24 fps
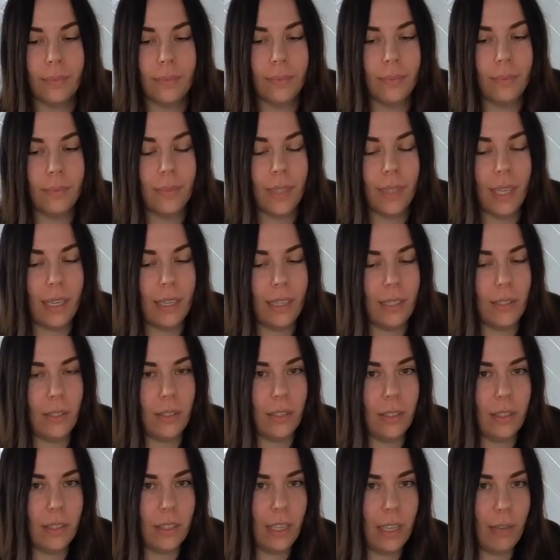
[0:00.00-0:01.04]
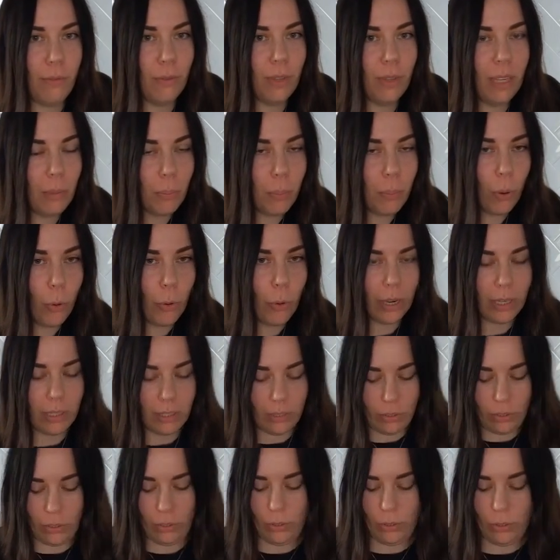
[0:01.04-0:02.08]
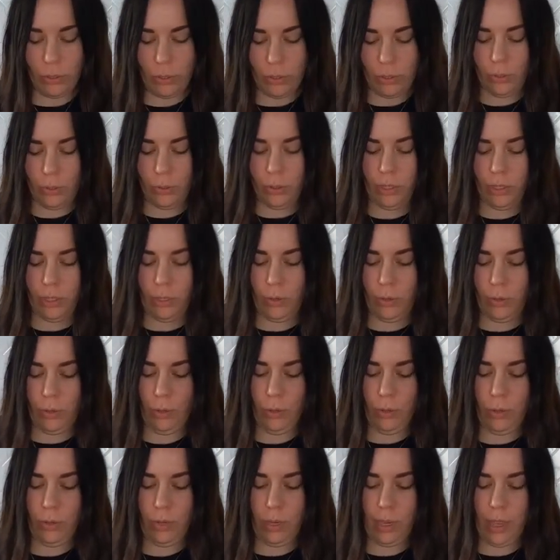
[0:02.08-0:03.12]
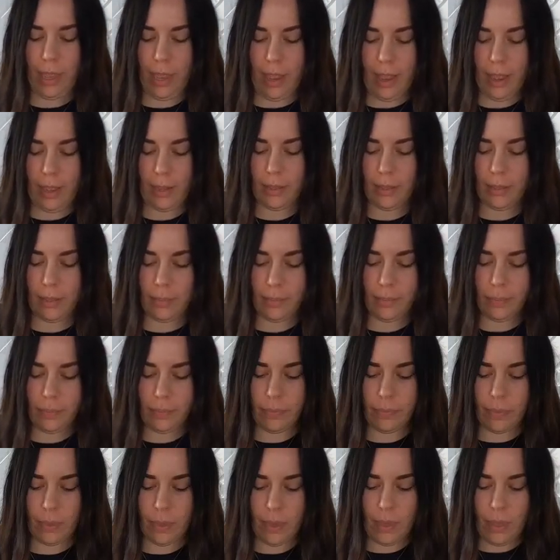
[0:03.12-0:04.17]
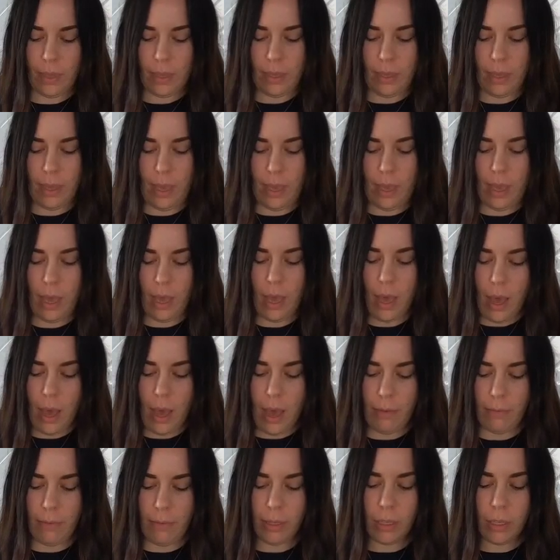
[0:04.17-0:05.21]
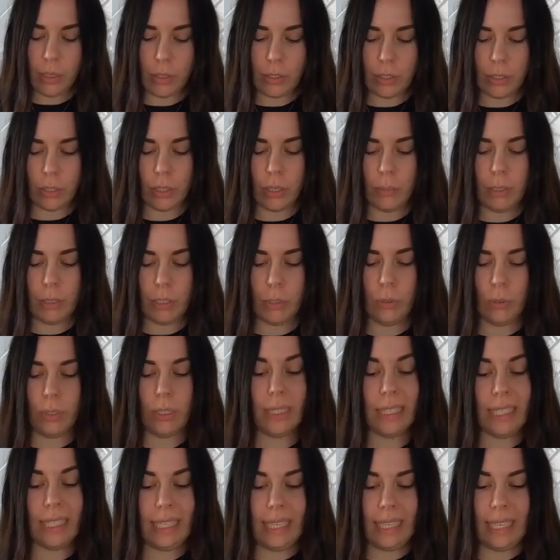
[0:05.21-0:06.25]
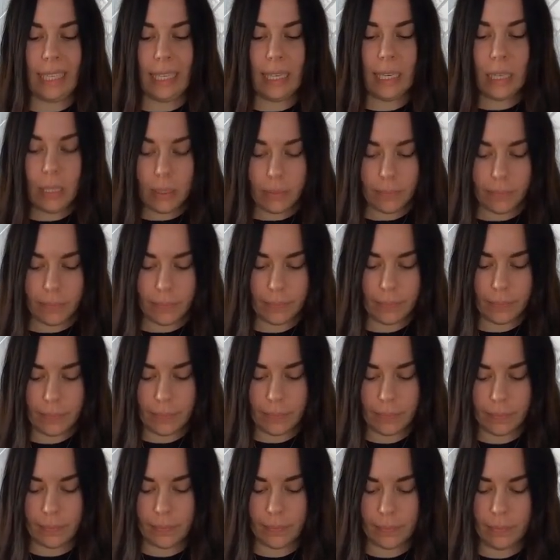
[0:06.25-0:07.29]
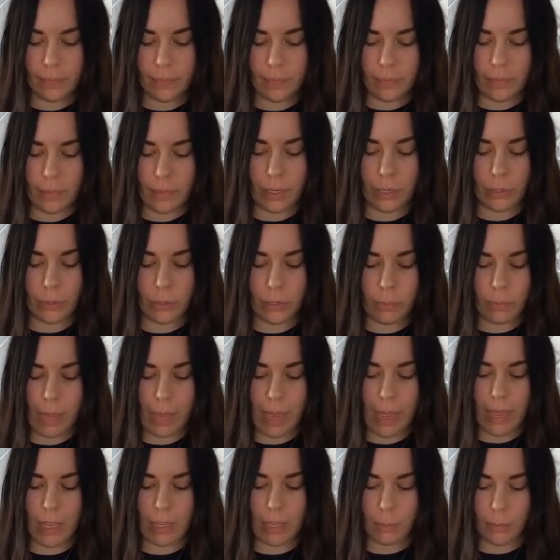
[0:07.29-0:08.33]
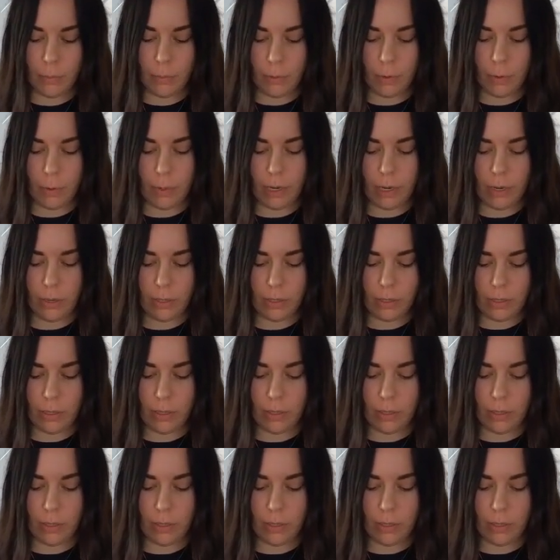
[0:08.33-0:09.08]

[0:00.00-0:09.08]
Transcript: That is definitely point to using own hands. Yeah, I figured because it's going to be so sticky. I used my hands before when I was